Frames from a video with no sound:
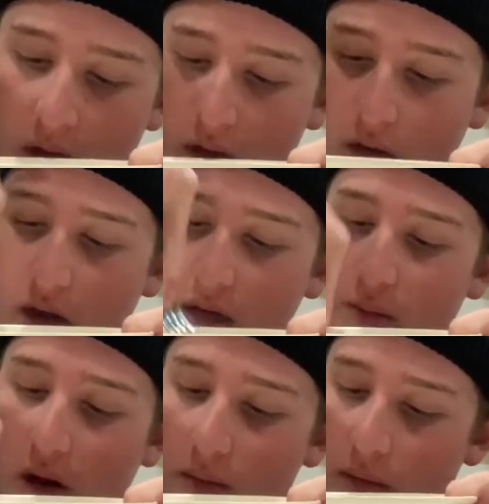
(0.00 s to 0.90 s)
you guys
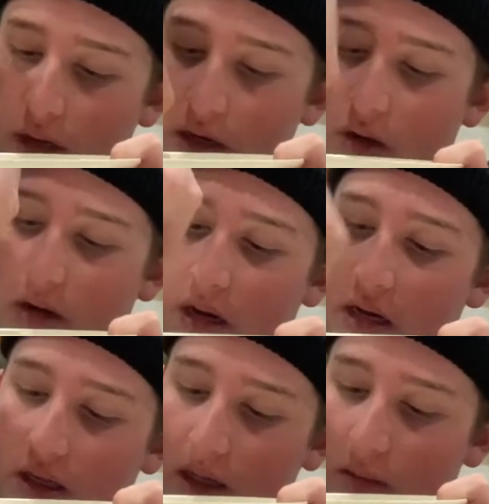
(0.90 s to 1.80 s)
probably don't need to
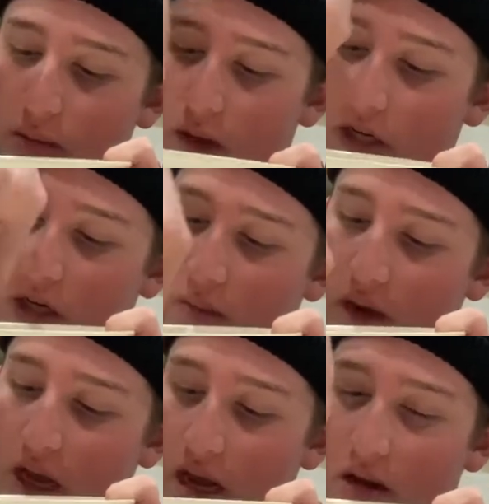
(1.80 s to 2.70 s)
see me mashing a
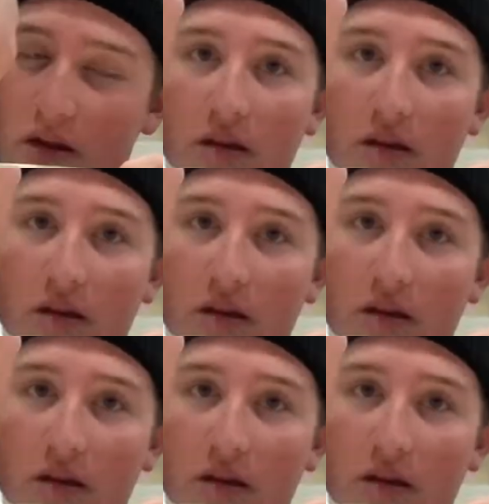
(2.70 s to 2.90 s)
banana,